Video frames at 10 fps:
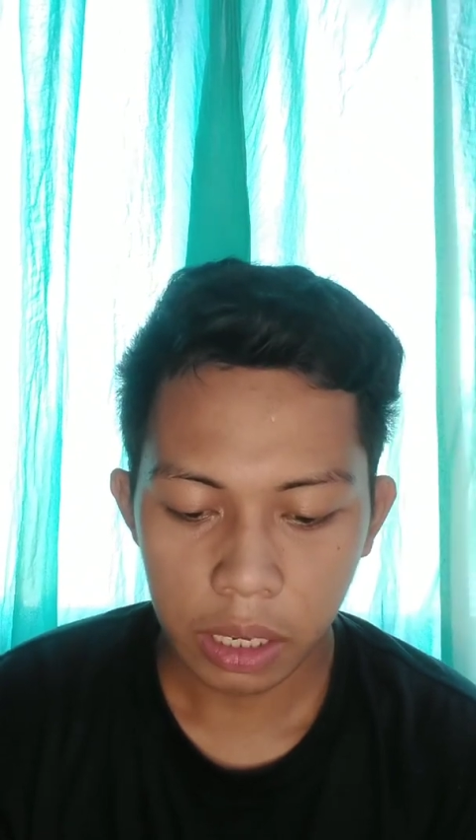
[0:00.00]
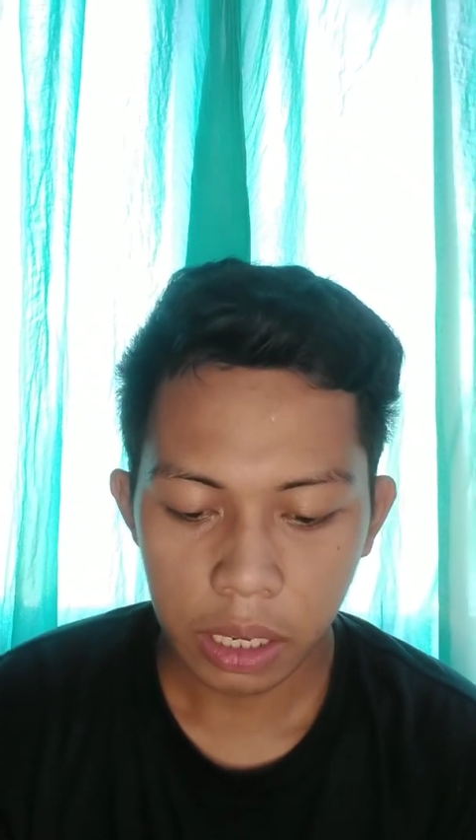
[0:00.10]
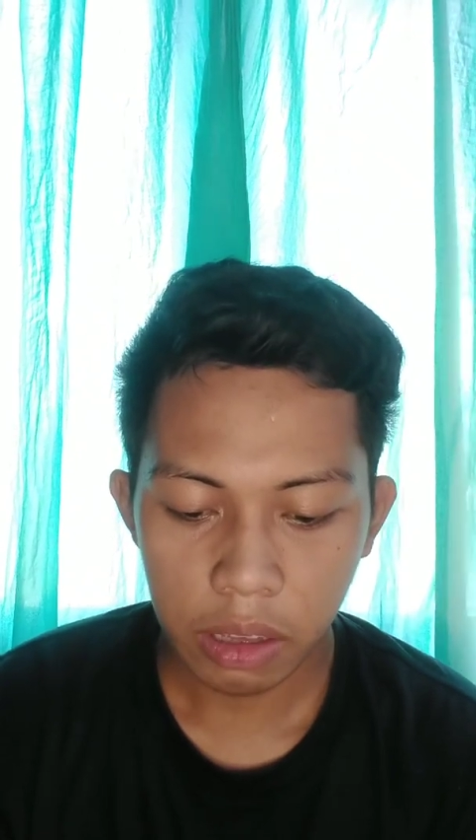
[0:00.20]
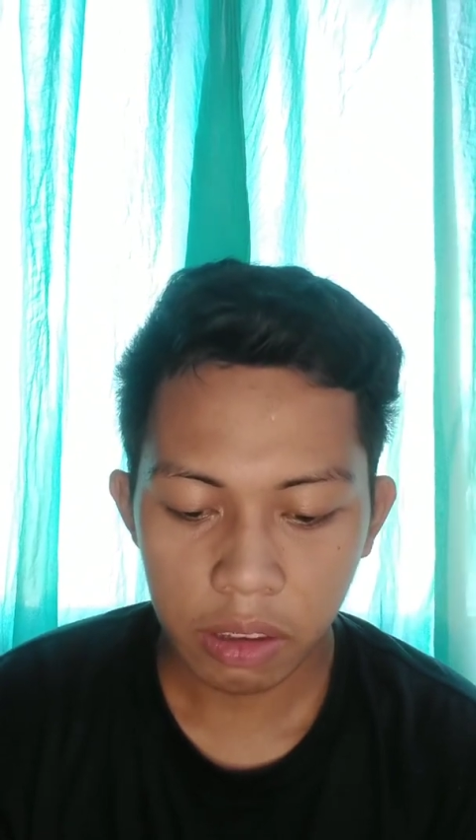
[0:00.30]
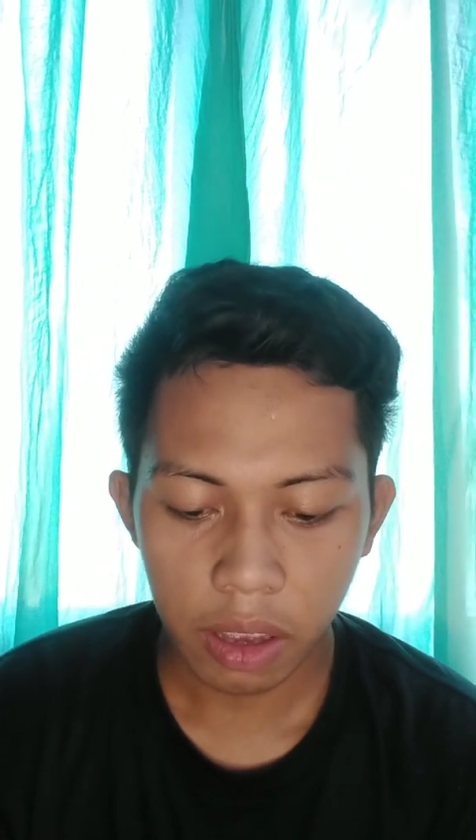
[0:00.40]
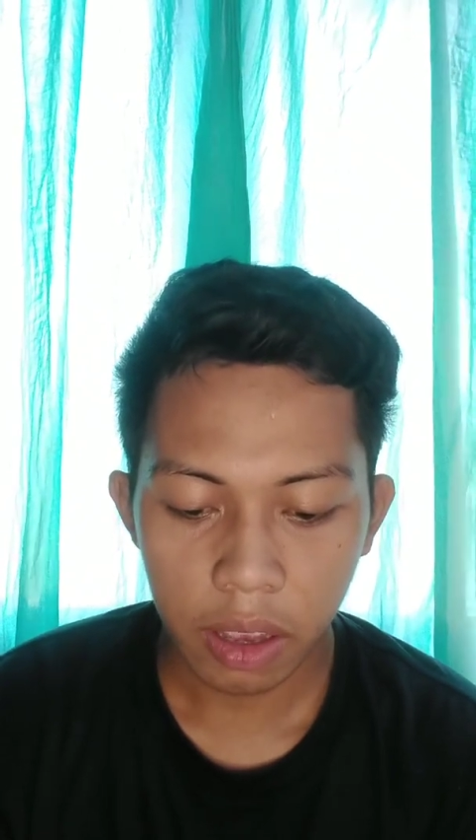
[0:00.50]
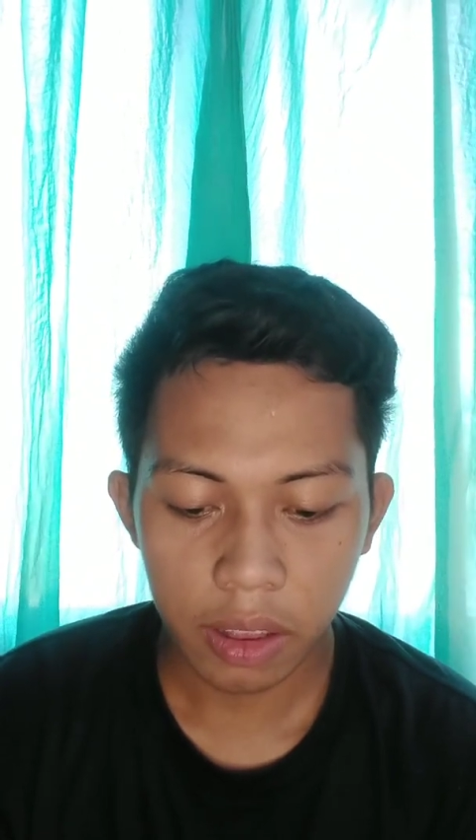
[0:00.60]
it